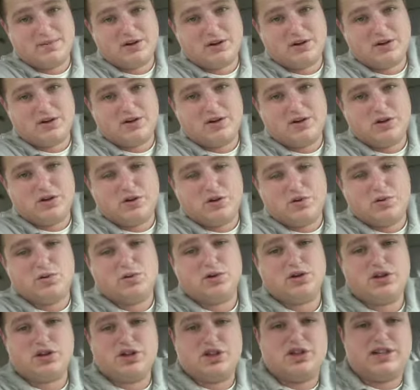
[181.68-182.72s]
in their new
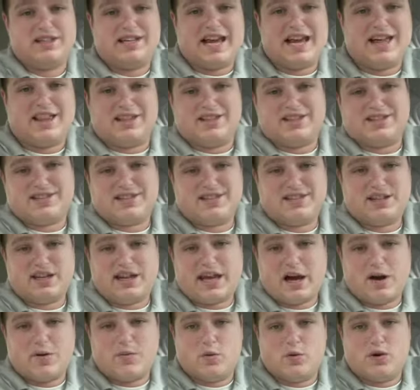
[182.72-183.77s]
Dallas
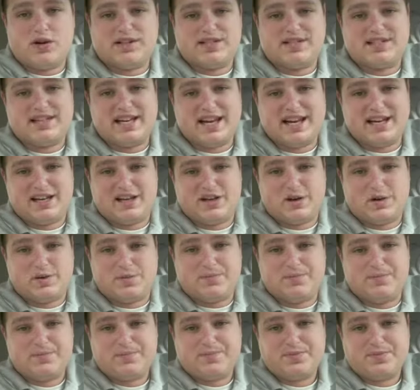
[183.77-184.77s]
Cowboys stadium.